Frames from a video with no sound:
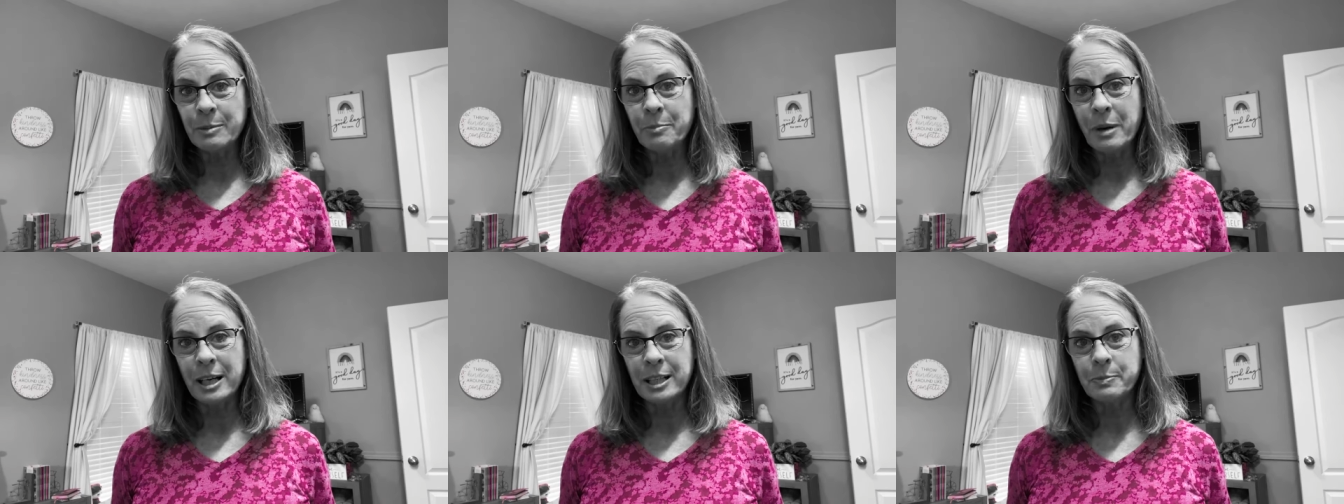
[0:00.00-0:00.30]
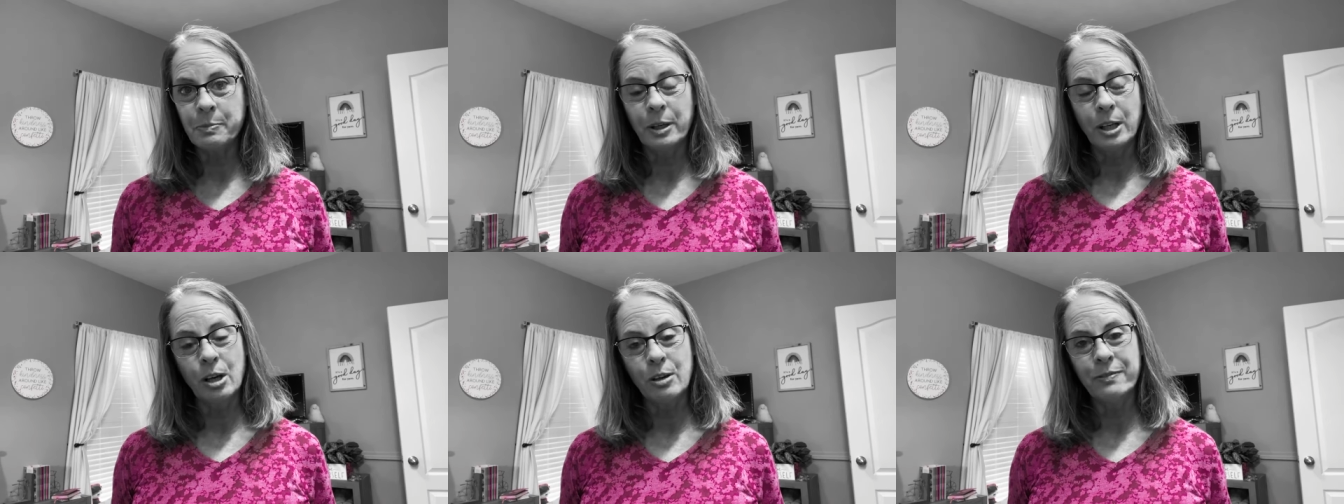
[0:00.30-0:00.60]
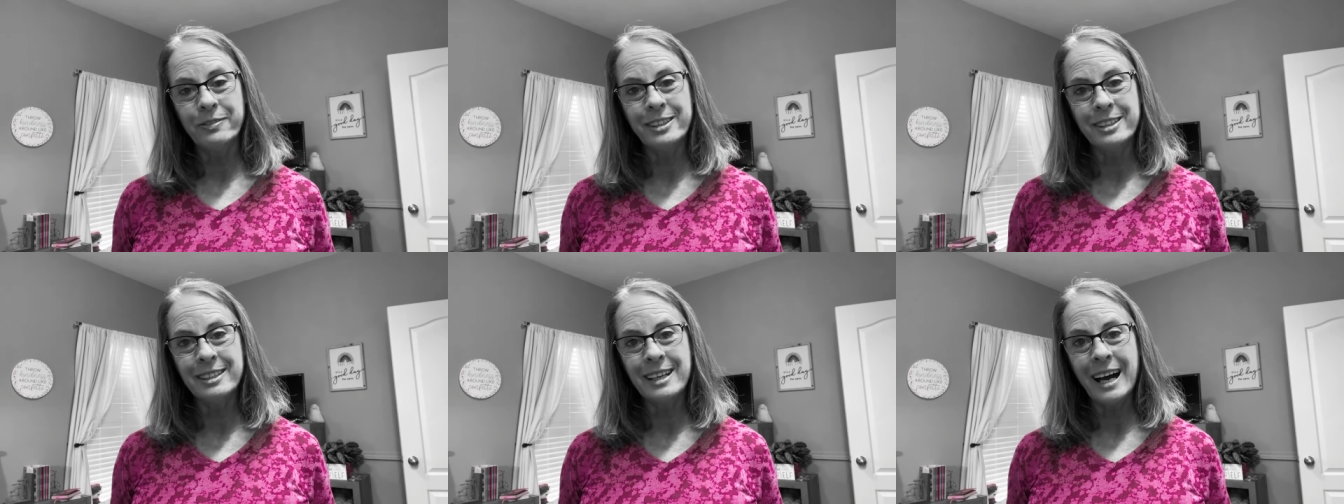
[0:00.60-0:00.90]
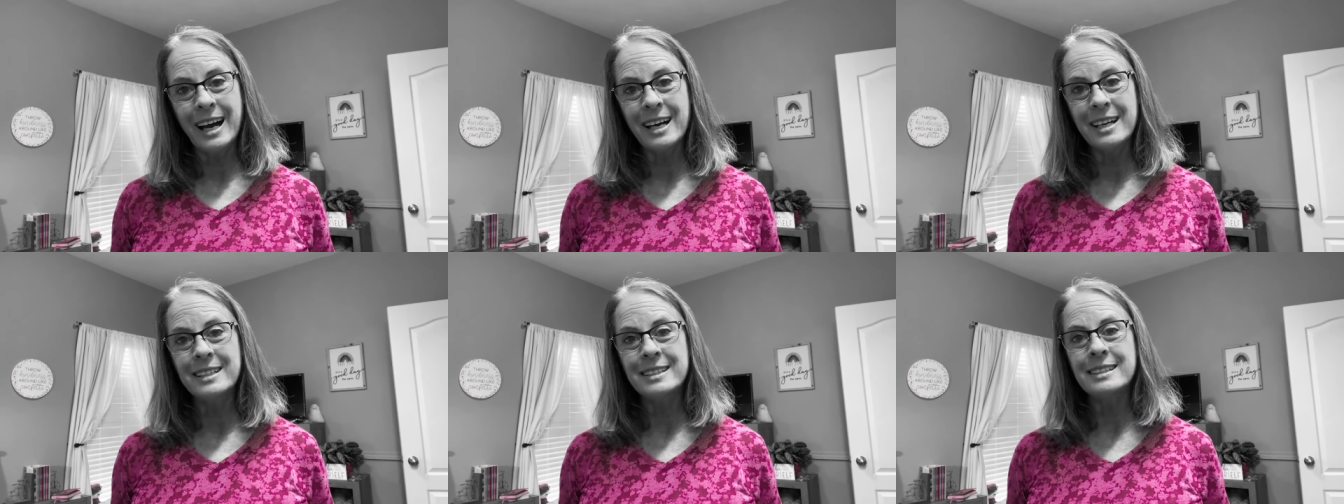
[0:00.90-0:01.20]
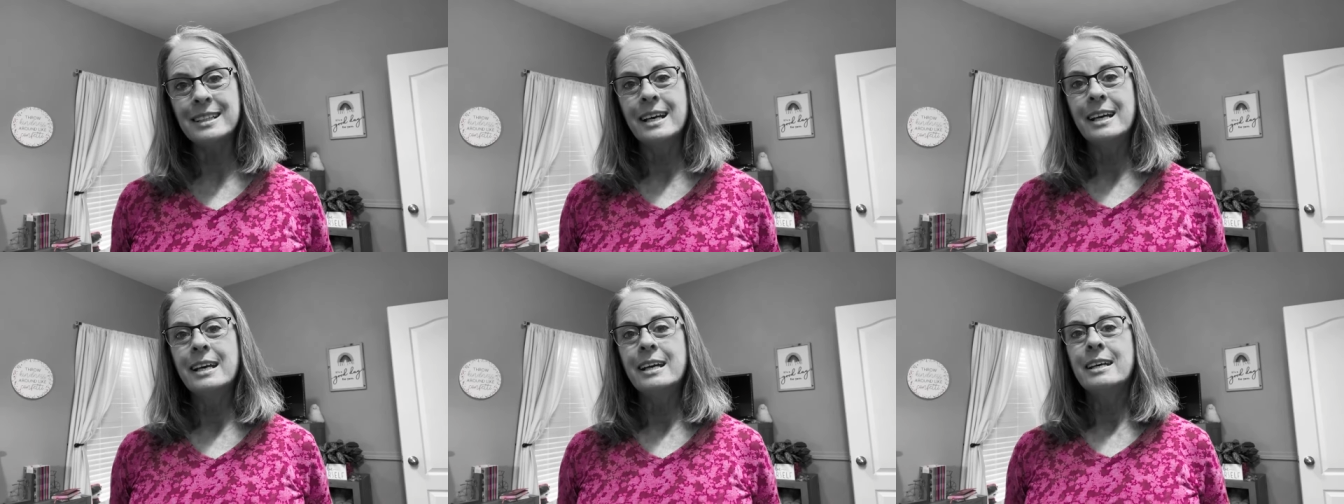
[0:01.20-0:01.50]
box below for you guys
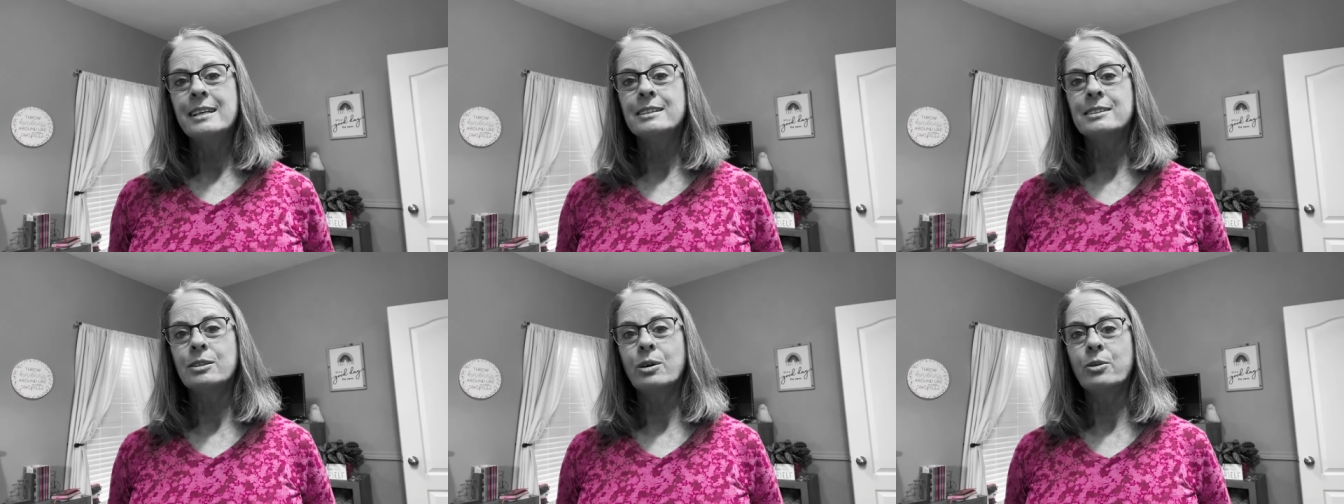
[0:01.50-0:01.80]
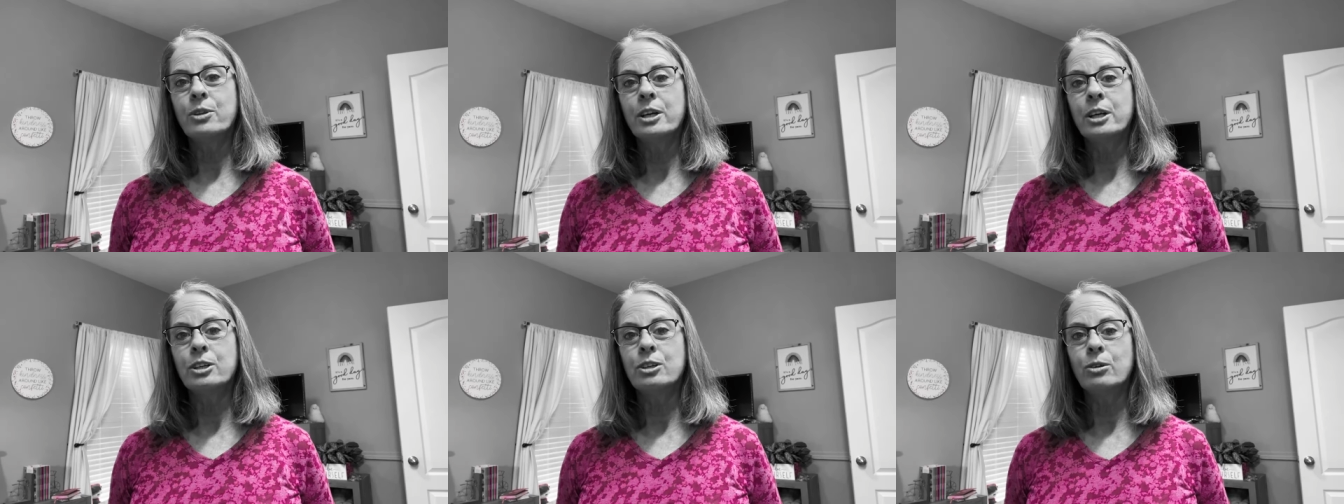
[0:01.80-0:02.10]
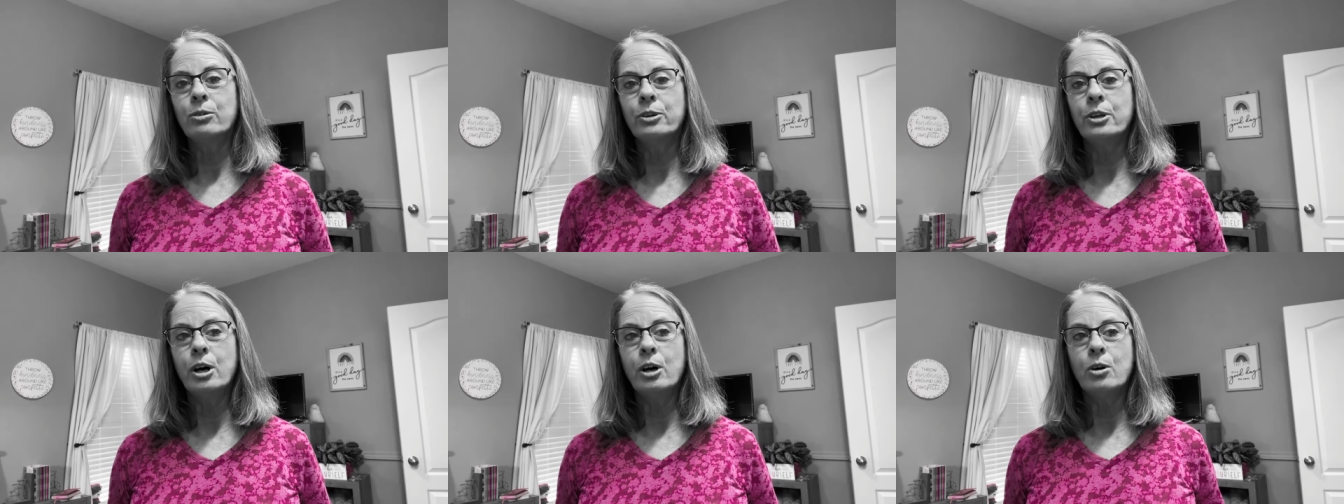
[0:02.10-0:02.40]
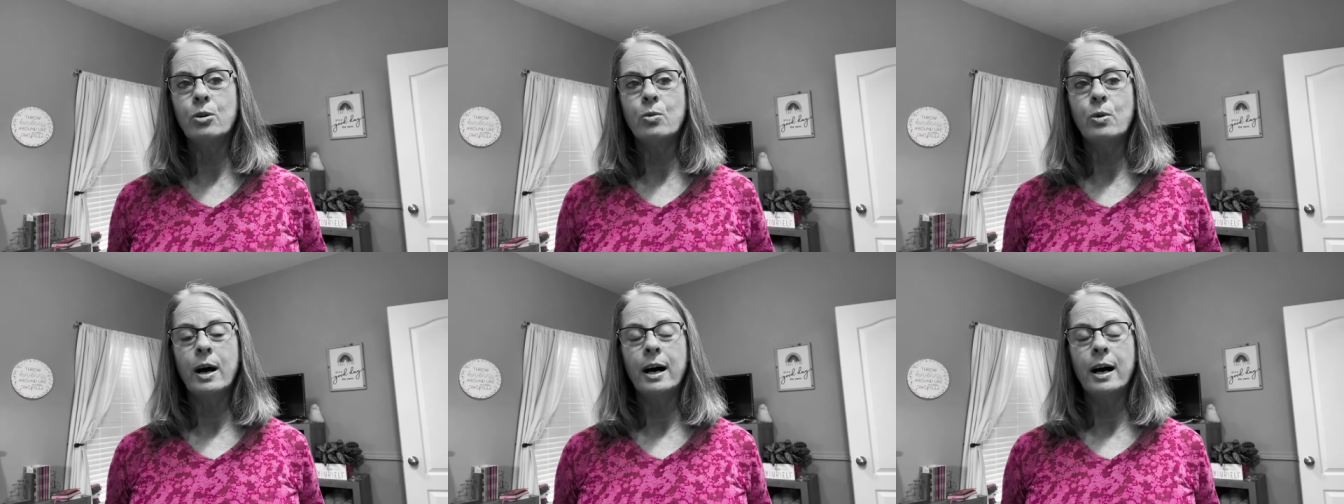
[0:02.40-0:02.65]
so that you'll know.